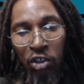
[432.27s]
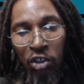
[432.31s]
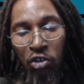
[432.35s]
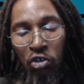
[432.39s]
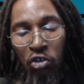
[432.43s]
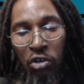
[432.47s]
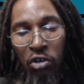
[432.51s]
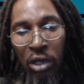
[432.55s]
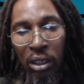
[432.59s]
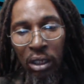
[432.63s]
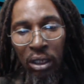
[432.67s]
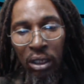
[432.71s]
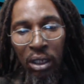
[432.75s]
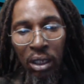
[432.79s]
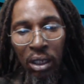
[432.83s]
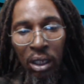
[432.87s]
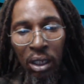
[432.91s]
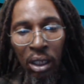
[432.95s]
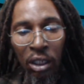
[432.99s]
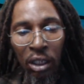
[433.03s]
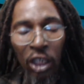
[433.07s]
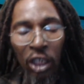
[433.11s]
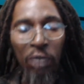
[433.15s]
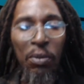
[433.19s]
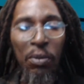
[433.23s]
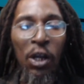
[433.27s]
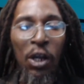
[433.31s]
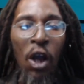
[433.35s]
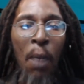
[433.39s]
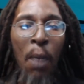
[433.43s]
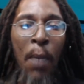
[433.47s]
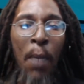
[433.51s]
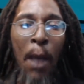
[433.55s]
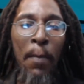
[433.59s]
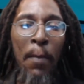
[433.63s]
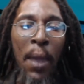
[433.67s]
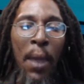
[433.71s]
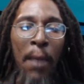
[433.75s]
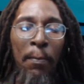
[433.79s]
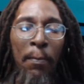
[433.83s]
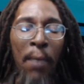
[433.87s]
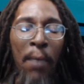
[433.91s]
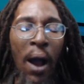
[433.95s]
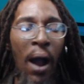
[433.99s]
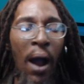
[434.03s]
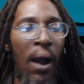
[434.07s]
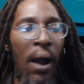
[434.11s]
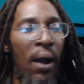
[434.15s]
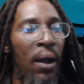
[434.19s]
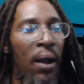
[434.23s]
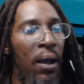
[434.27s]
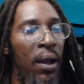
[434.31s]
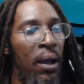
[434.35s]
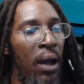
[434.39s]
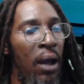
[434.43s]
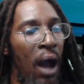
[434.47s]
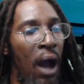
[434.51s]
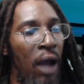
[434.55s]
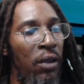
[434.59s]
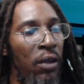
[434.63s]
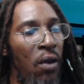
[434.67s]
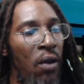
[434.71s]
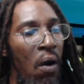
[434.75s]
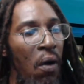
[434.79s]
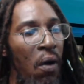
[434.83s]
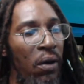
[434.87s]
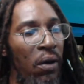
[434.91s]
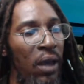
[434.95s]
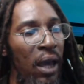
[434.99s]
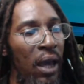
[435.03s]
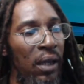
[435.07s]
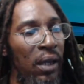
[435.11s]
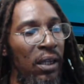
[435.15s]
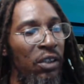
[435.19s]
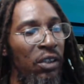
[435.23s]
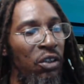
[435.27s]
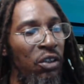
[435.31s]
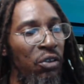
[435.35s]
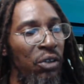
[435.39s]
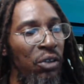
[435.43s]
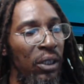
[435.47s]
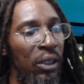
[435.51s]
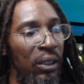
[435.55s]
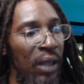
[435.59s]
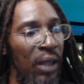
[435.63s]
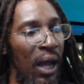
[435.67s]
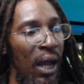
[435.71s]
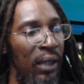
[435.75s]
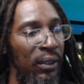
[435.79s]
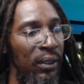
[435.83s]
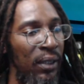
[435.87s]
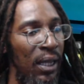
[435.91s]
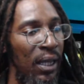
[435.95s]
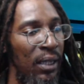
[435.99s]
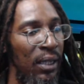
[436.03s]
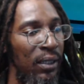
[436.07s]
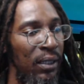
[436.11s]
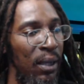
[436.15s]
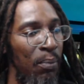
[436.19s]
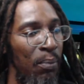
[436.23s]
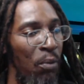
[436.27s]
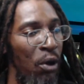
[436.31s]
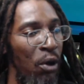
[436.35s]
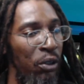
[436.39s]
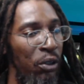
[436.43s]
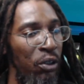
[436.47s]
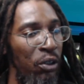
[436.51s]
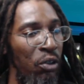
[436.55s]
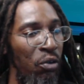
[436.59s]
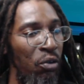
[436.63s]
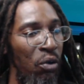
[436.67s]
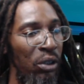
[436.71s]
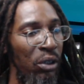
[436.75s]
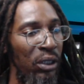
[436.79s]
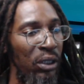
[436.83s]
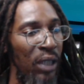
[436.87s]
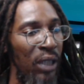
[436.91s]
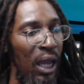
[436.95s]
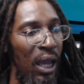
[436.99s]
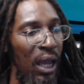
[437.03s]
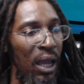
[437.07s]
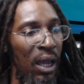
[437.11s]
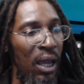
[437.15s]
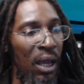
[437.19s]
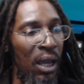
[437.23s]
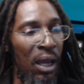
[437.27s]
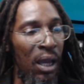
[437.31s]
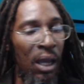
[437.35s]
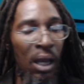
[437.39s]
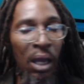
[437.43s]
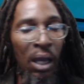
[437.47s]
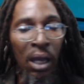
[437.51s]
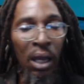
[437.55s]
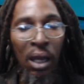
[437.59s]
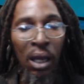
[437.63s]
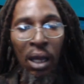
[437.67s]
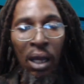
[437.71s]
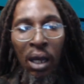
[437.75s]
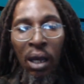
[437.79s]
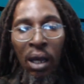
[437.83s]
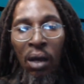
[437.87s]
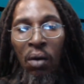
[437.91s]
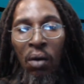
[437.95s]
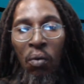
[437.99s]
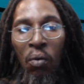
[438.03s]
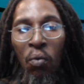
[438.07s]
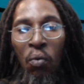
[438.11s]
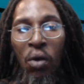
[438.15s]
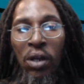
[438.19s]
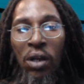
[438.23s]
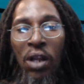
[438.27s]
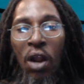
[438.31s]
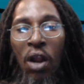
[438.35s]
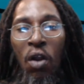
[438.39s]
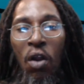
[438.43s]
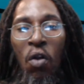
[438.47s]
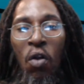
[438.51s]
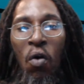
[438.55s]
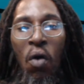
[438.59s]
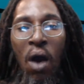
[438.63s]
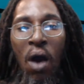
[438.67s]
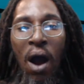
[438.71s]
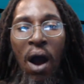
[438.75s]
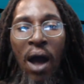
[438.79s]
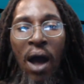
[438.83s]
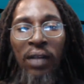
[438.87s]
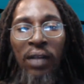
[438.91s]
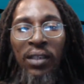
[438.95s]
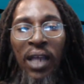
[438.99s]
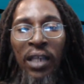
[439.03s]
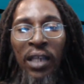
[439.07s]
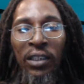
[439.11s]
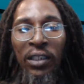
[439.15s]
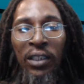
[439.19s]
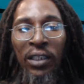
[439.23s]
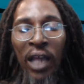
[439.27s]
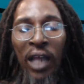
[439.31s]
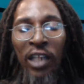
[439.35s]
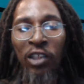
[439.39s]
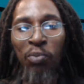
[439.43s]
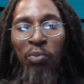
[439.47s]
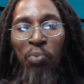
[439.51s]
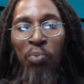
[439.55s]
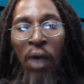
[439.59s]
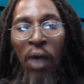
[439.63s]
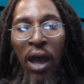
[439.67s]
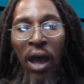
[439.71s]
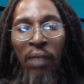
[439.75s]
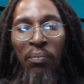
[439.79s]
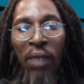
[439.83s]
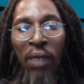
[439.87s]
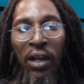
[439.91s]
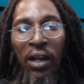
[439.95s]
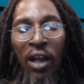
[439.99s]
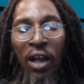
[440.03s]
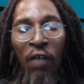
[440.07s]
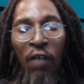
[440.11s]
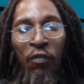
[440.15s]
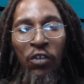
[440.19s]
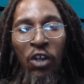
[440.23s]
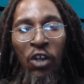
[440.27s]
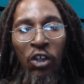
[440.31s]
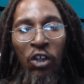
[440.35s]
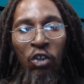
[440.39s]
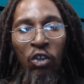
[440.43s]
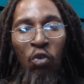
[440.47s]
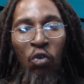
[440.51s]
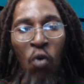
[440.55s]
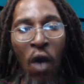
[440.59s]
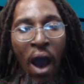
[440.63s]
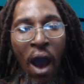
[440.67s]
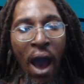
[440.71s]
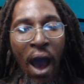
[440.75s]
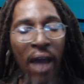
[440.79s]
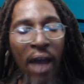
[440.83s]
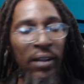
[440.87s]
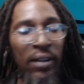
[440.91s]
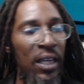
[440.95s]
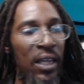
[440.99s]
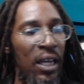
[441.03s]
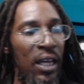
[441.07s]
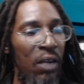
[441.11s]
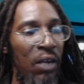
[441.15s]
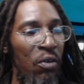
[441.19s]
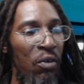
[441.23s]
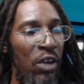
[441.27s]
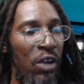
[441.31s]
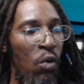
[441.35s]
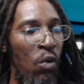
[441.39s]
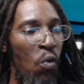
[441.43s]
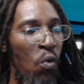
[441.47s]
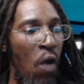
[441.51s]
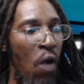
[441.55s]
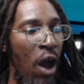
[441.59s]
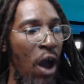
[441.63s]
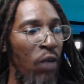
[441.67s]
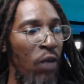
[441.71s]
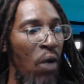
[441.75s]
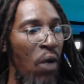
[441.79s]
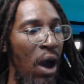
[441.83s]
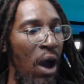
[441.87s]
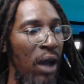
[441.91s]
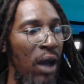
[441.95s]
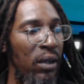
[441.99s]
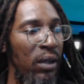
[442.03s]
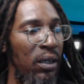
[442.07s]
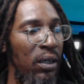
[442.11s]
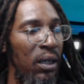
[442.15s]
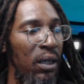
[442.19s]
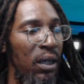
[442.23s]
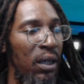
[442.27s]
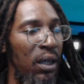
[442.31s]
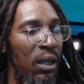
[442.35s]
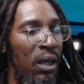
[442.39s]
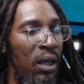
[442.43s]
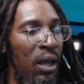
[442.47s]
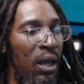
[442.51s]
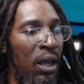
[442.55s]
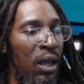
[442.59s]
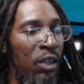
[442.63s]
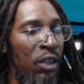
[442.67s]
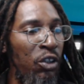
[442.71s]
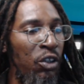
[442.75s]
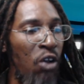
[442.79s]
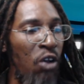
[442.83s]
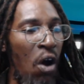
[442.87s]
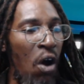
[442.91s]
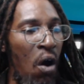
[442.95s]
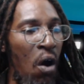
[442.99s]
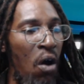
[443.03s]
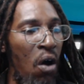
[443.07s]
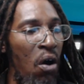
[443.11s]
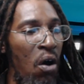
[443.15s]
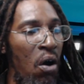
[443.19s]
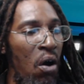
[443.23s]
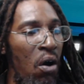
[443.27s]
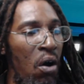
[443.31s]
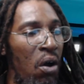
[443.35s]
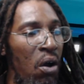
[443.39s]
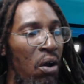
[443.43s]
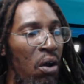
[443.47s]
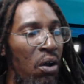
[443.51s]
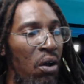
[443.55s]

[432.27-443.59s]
straight, just become a member. And you'll get the straight content then. But you know, say, with the low attention span, man, I have to just go and deal with it one. So,